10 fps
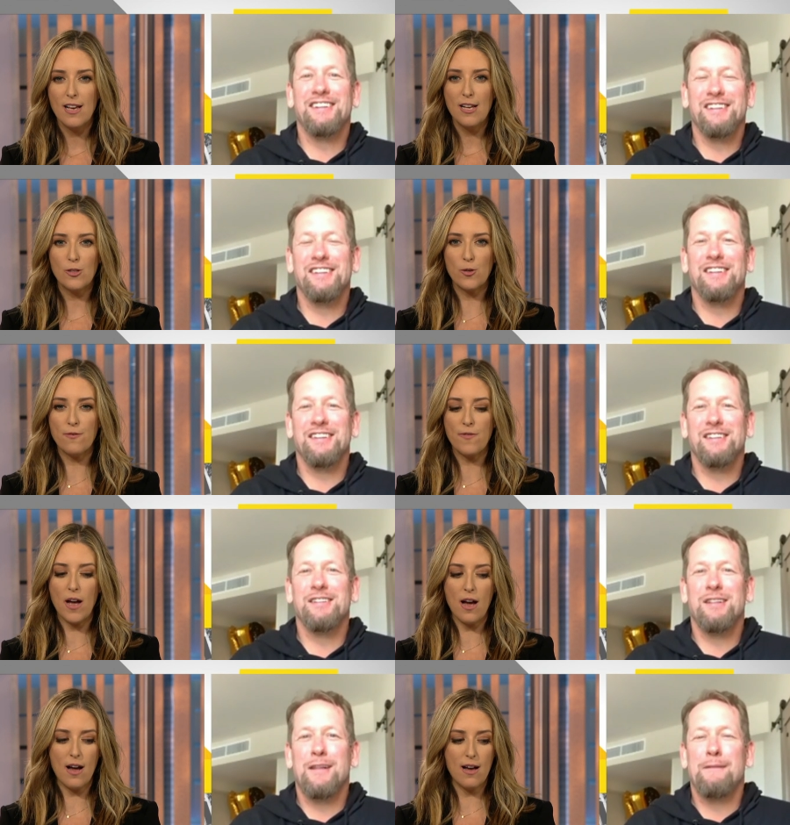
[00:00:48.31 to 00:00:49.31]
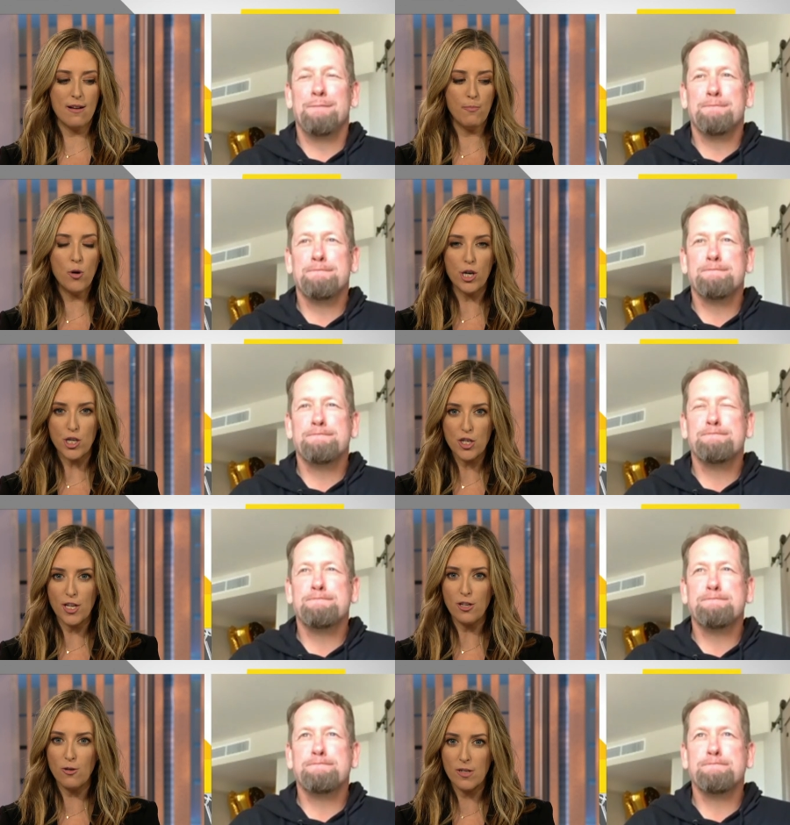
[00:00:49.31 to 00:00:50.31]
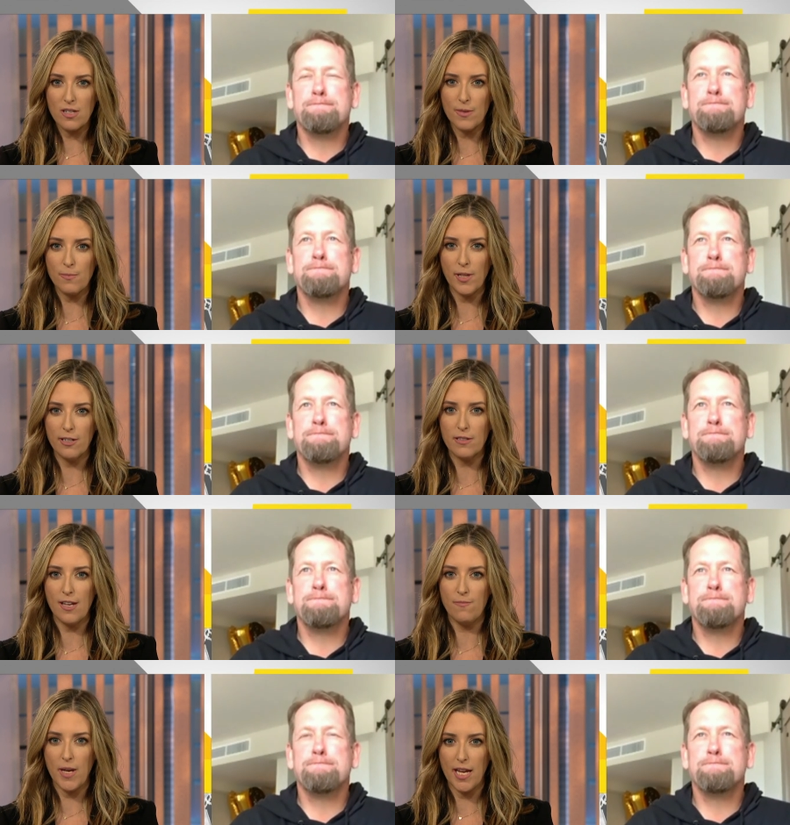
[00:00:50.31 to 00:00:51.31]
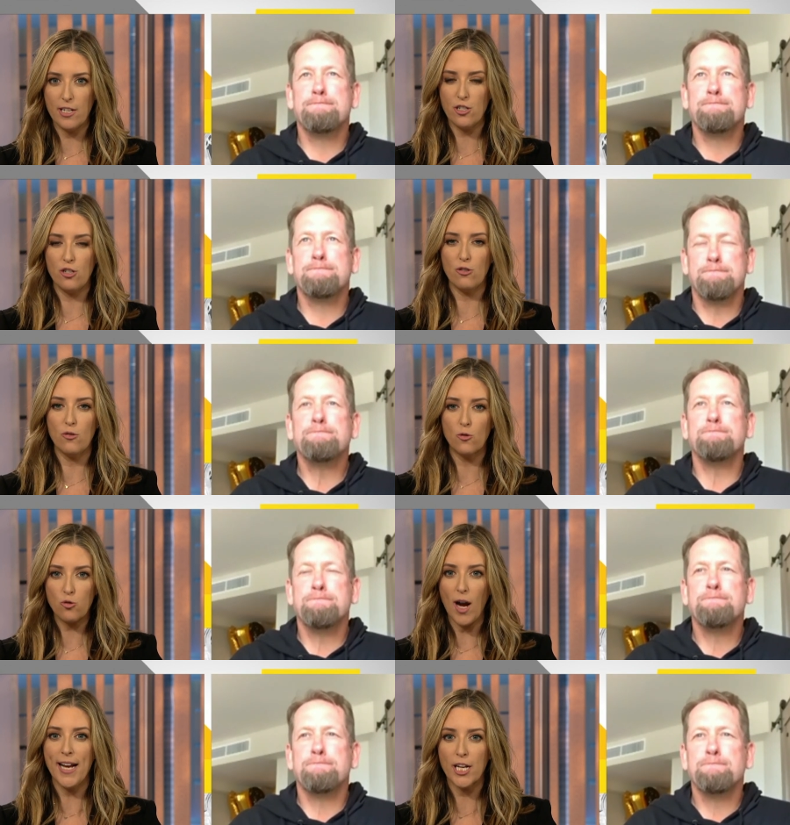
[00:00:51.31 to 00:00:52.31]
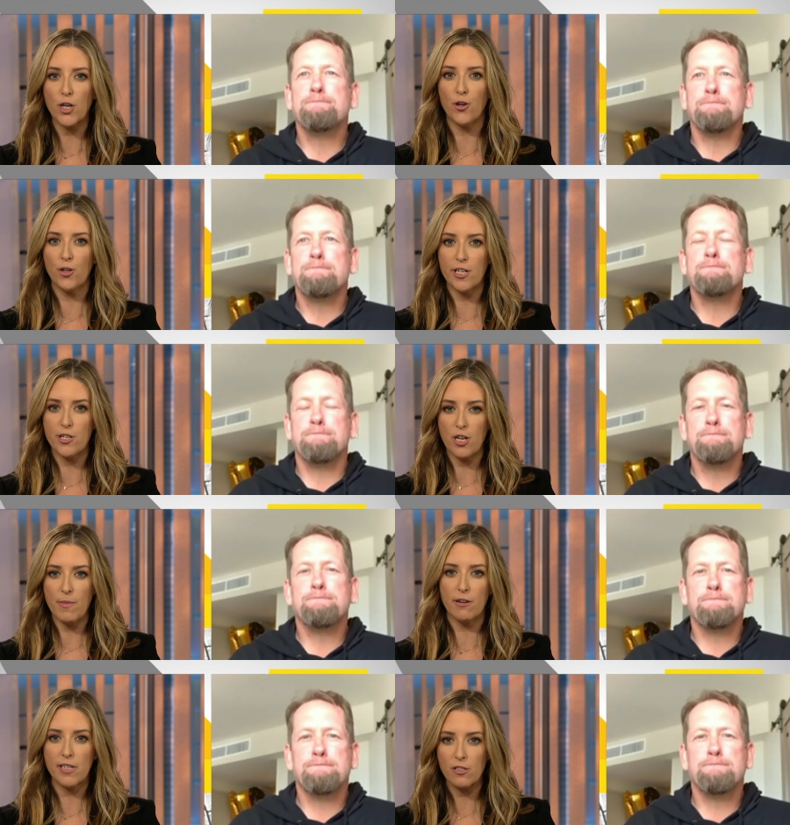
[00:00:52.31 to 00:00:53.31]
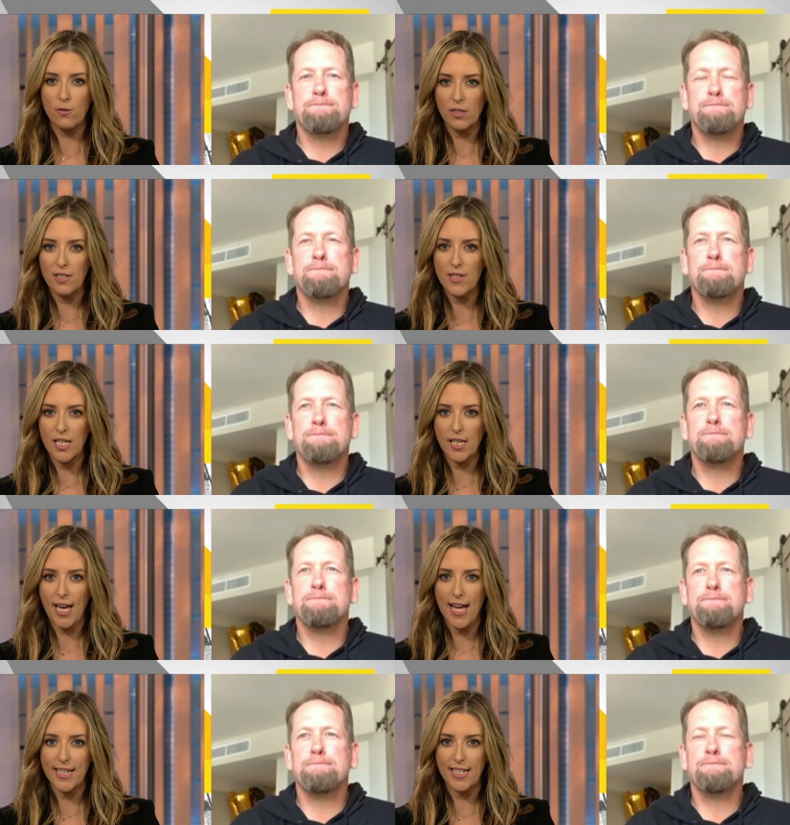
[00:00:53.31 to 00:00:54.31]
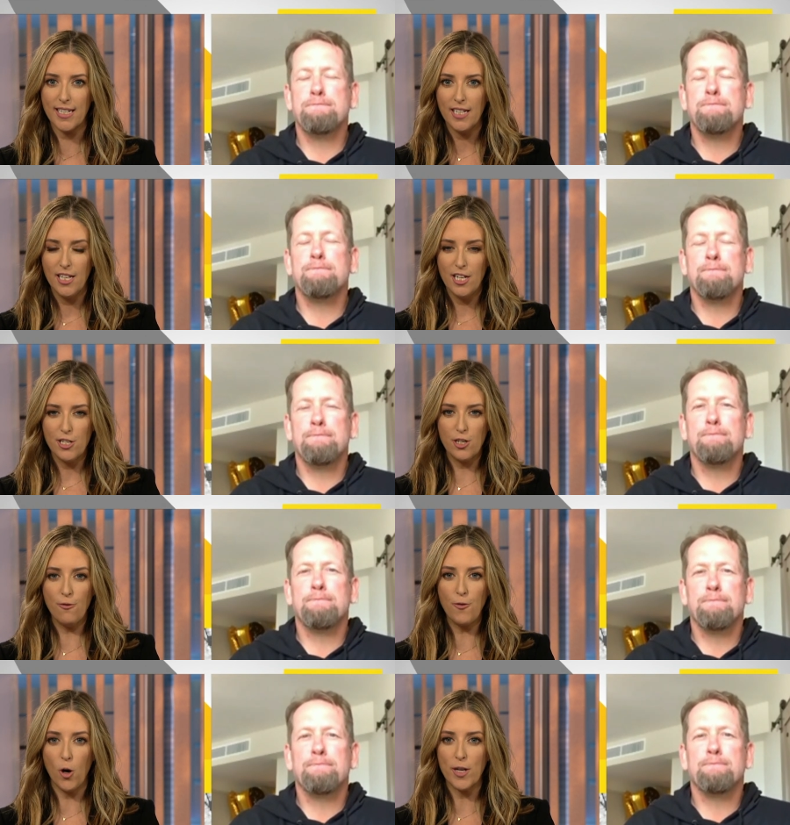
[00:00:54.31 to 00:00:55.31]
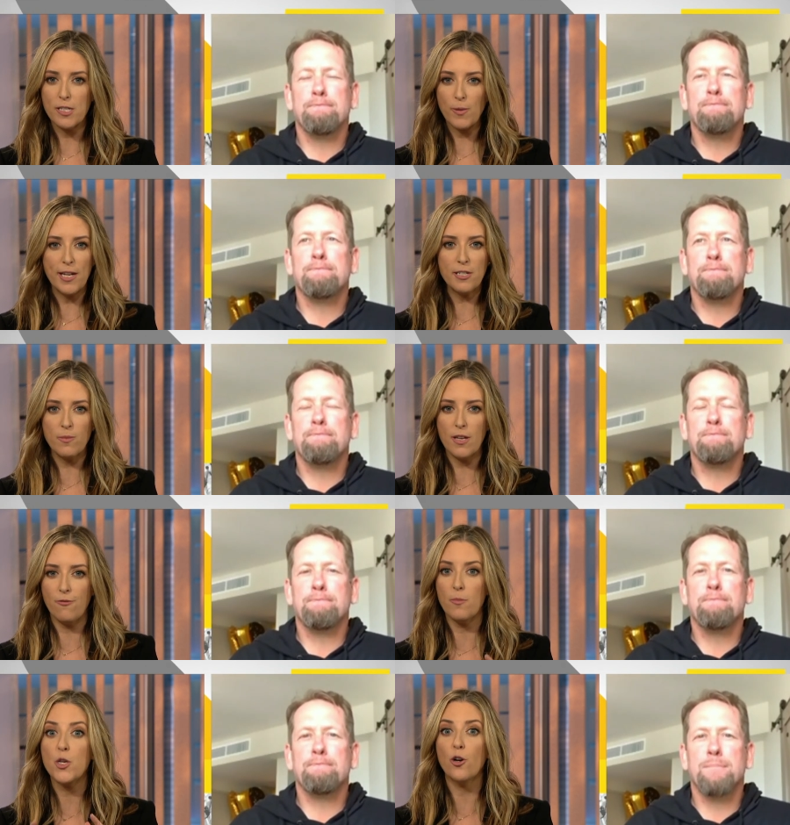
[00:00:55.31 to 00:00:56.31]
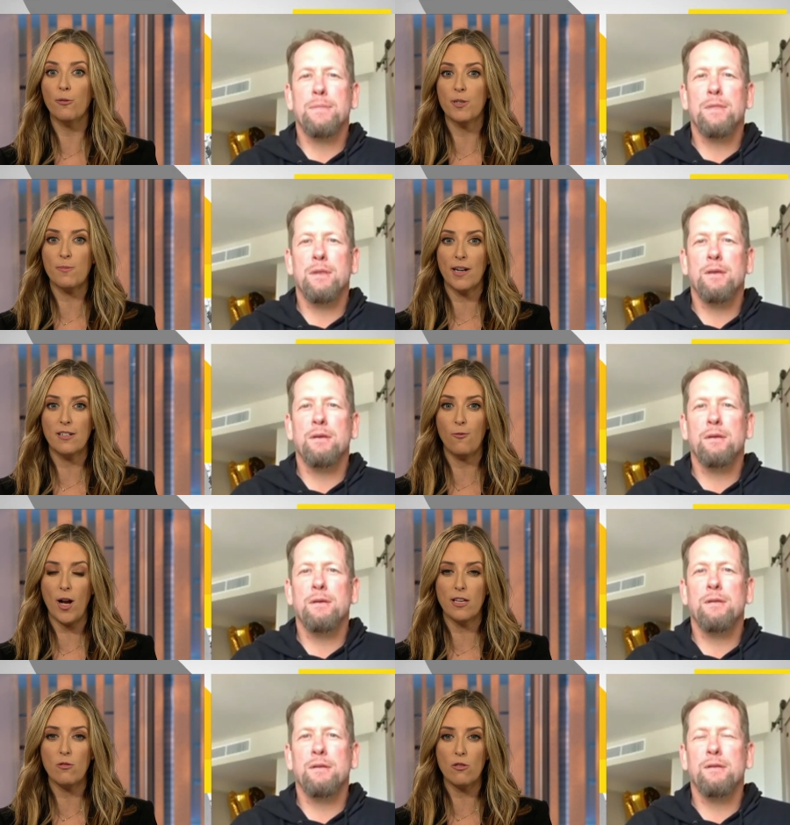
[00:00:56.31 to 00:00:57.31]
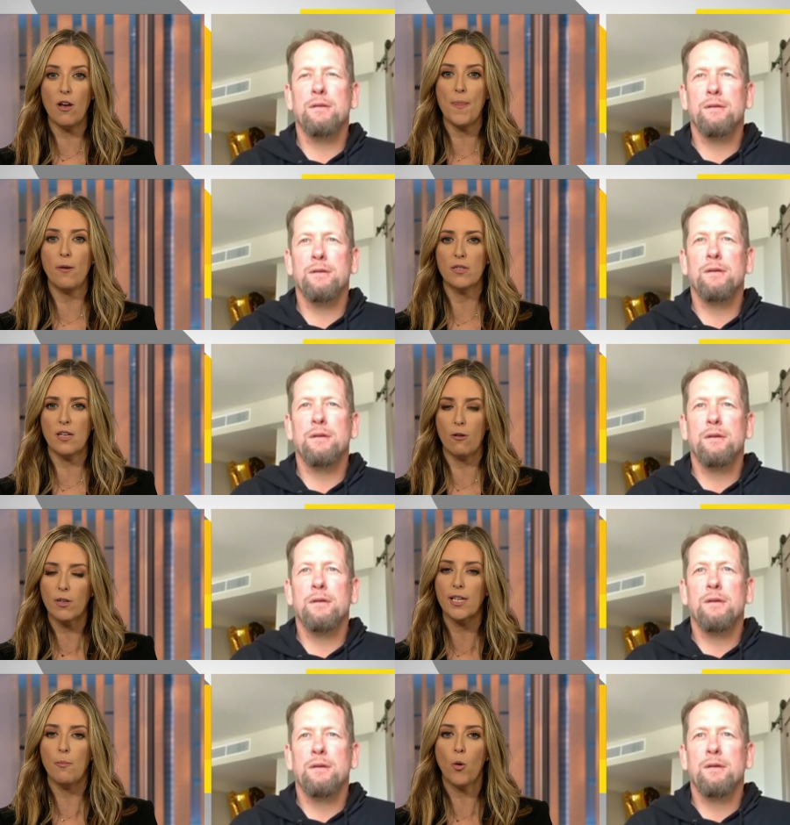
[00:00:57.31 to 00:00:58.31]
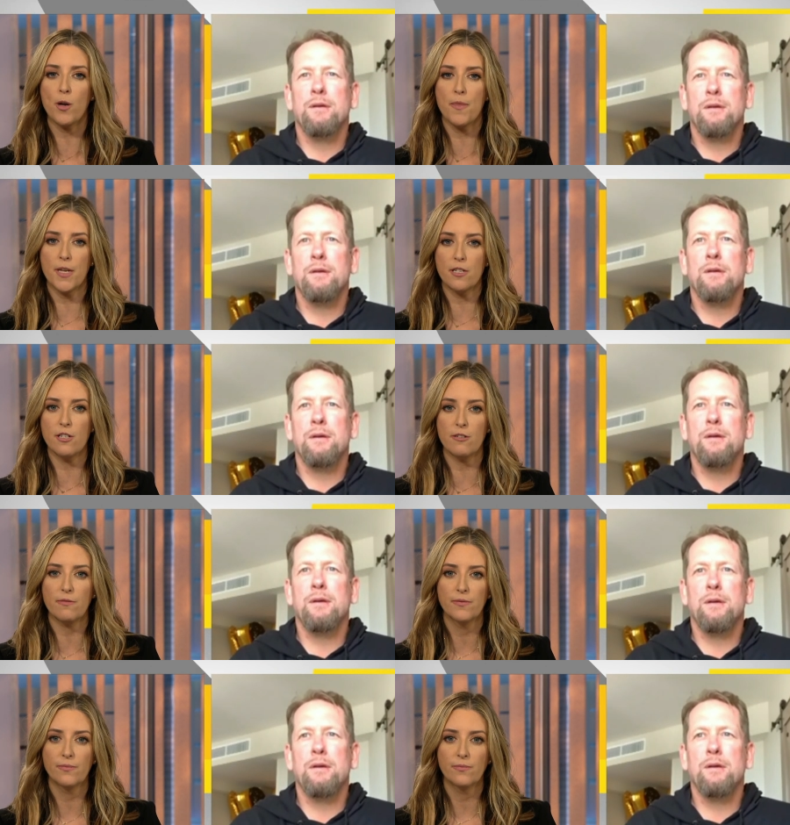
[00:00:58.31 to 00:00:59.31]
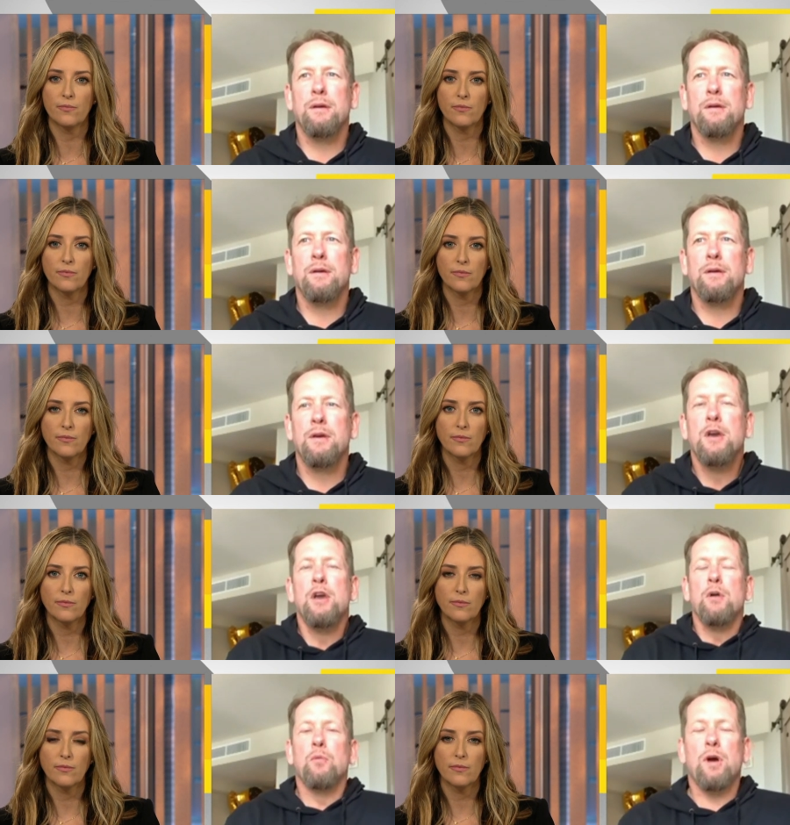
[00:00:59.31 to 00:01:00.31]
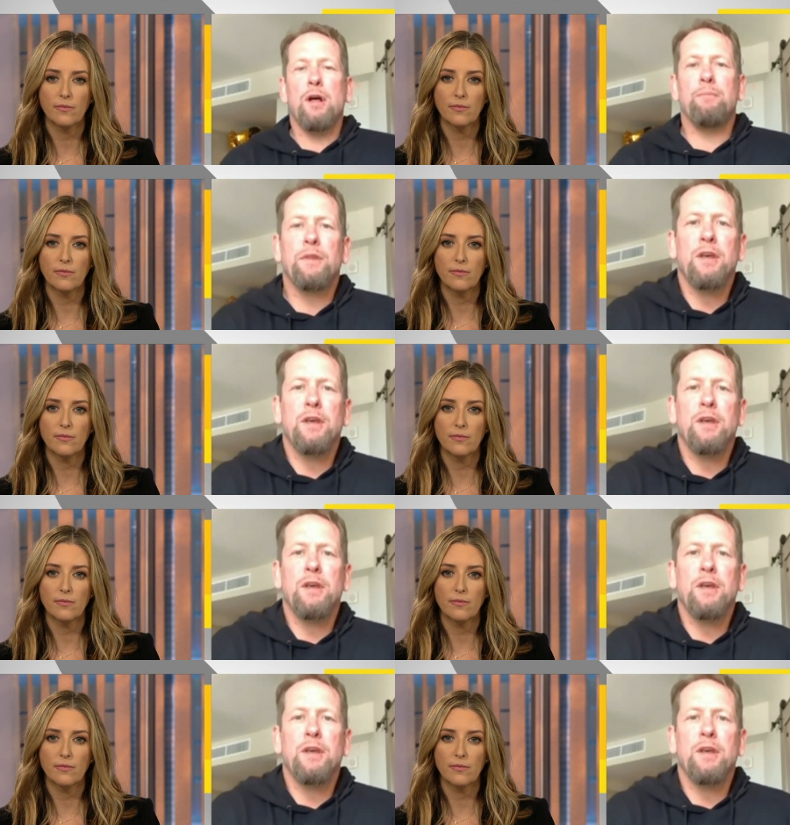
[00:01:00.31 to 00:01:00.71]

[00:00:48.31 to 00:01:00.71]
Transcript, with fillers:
Speaker 1: sort of uh, push that you and some of the players have made to try and encourage Americans who are living in Canada to vote. Explain to me from your perspective why you thought that was a really important thing to do.
Speaker 2: Well,